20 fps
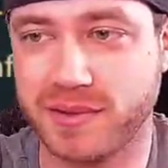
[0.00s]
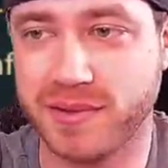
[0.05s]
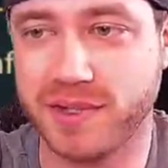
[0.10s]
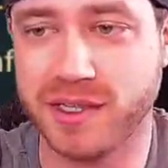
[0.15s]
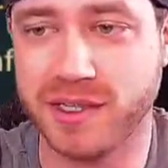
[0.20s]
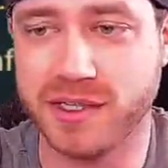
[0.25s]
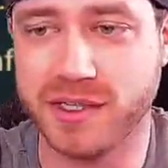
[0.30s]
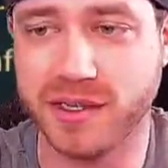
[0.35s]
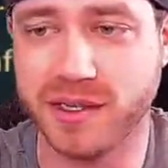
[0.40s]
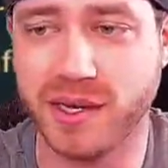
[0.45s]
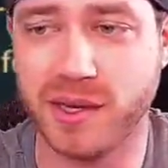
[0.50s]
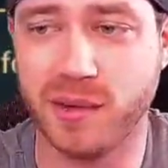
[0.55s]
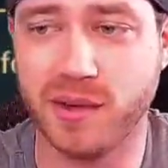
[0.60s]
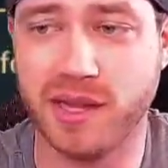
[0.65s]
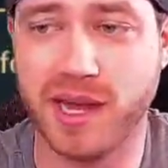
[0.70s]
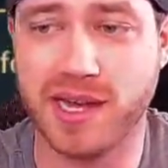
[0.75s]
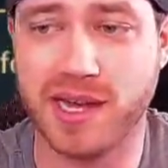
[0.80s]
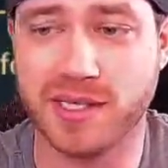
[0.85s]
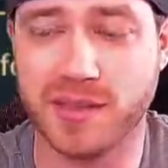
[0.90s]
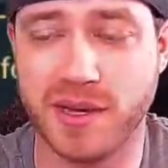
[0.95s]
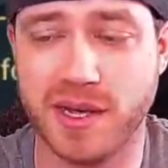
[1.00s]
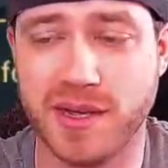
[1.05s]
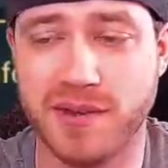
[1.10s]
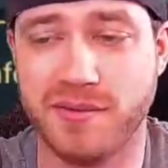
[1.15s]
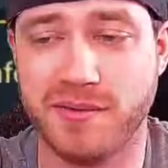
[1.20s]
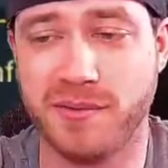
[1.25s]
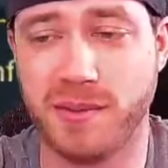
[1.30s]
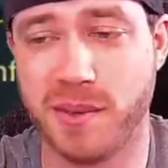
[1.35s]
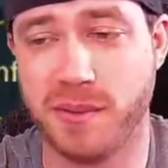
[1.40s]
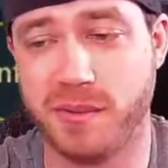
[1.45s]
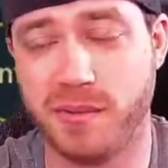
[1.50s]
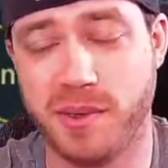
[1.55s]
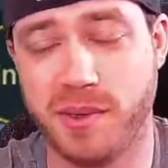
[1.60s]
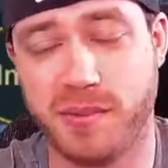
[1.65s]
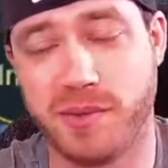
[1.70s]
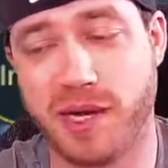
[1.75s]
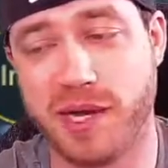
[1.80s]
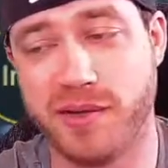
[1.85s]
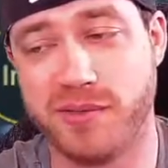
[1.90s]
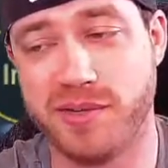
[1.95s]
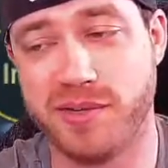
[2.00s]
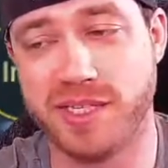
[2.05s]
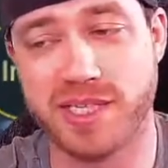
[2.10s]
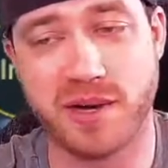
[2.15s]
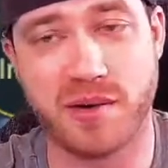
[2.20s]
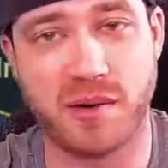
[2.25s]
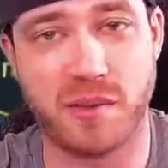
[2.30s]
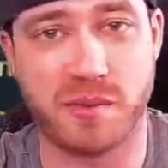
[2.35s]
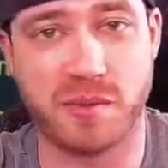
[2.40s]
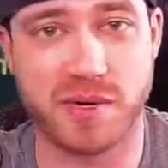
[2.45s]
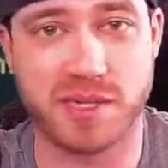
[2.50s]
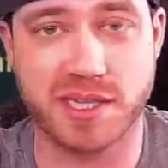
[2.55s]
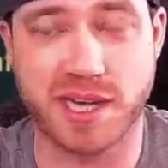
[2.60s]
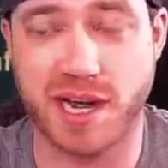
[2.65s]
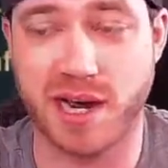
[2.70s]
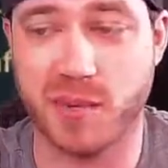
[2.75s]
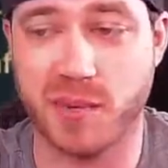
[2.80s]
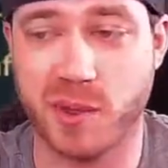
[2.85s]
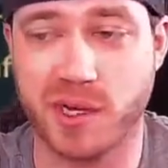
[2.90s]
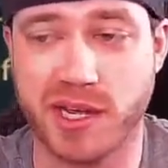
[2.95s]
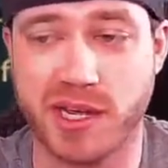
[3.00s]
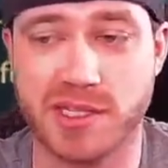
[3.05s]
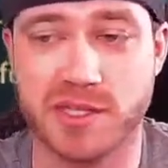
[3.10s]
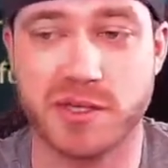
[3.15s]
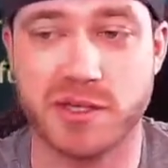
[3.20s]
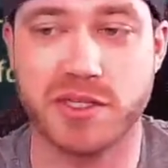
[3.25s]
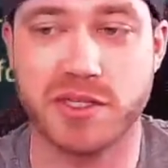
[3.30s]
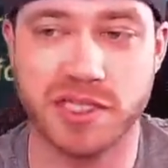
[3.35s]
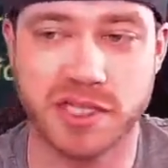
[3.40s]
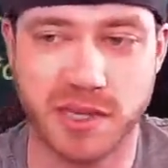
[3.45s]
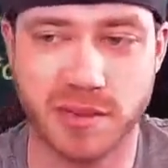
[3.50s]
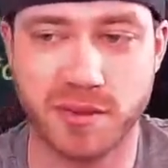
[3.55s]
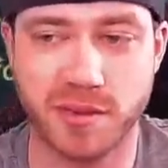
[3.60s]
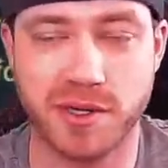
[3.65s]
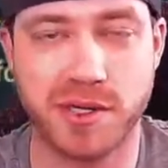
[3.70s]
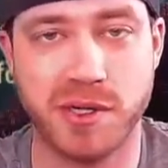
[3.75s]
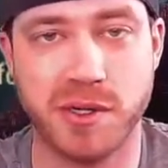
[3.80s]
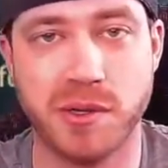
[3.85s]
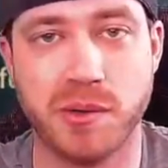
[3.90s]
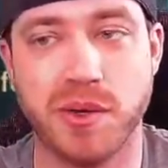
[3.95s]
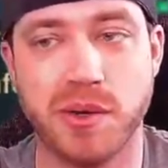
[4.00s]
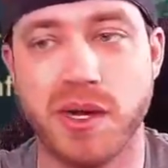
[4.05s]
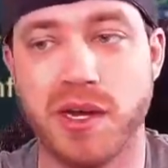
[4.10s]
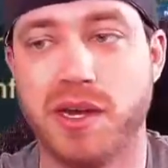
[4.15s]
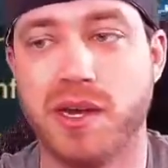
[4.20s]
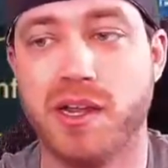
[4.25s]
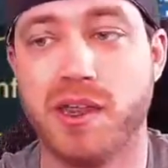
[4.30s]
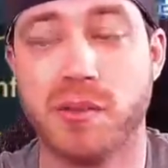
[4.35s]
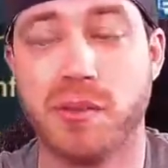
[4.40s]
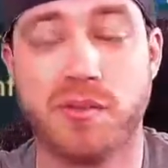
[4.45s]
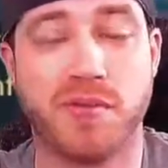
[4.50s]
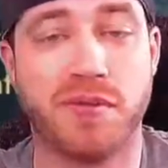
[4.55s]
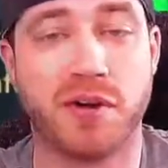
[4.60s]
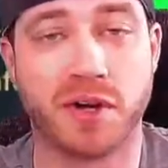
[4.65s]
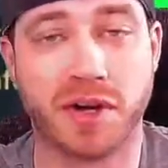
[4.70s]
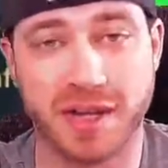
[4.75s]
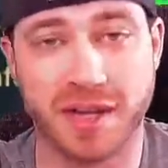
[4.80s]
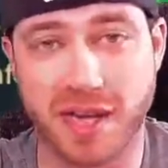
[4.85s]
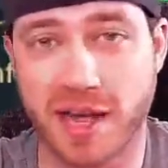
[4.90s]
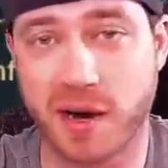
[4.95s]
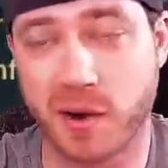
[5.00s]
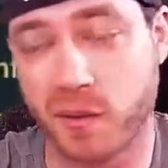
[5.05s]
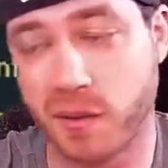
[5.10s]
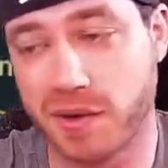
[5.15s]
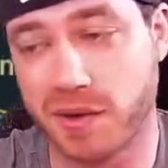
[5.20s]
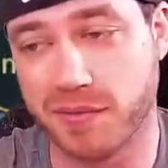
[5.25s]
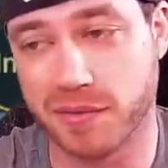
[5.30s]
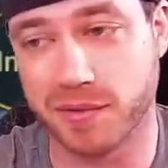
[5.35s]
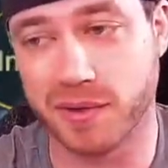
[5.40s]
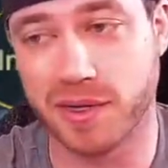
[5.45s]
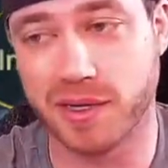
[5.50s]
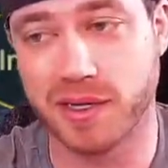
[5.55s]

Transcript: So you know, last wave we probably reset with Prince Cotton again, so she's able to do the provoke again on wave 3.